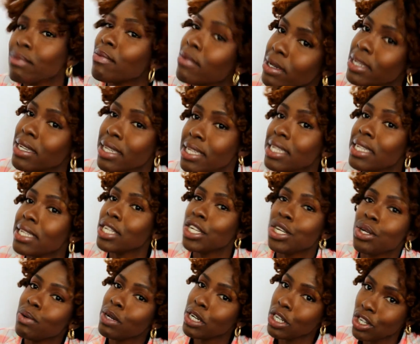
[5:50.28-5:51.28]
in this
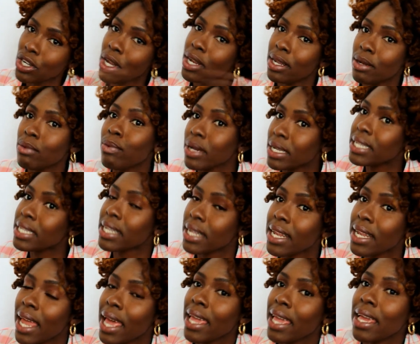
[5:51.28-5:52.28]
situation it was
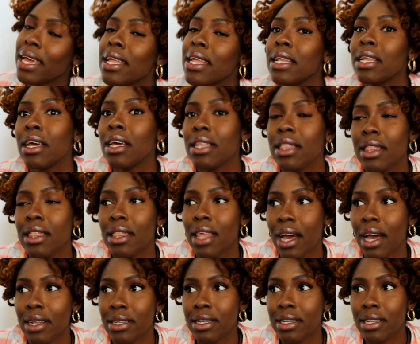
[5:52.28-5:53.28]
liking
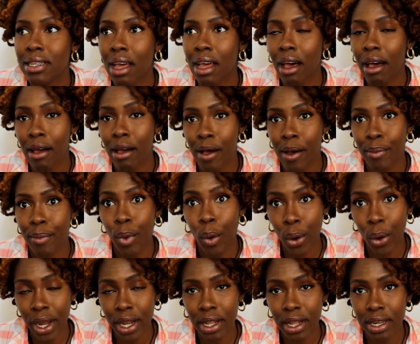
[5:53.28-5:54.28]
that
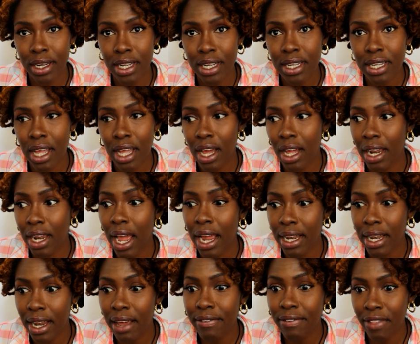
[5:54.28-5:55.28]
oil on it, and I
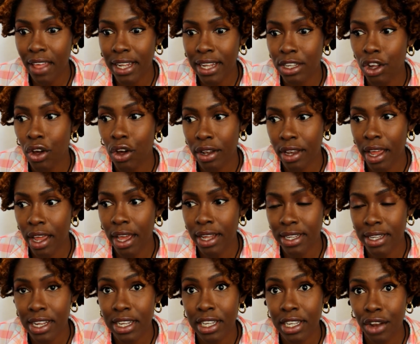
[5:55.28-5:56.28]
left that on there, as
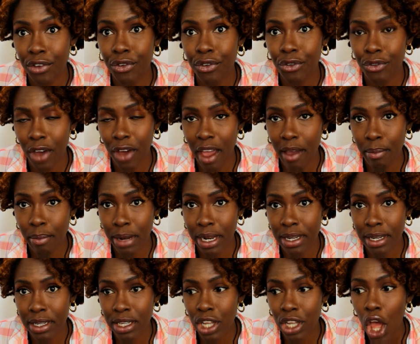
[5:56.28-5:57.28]
I said, for 5
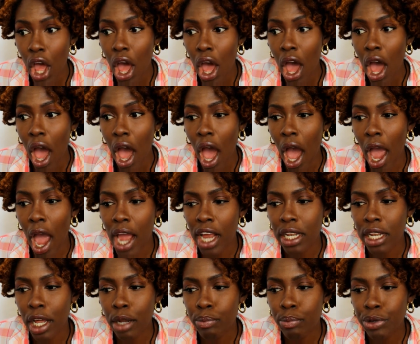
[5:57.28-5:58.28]
minutes. I
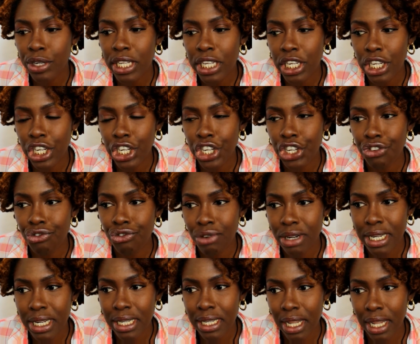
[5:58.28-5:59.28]
then proceeded to
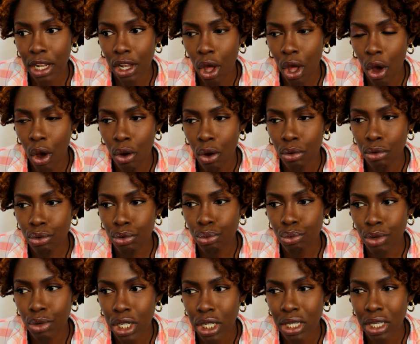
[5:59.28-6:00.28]
rinse that out
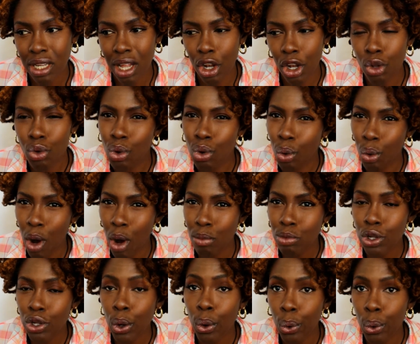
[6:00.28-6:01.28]
with lukewarm
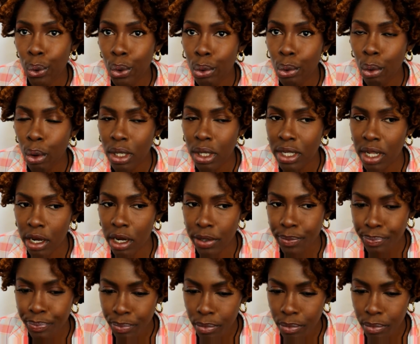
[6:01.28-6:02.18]
to cool water.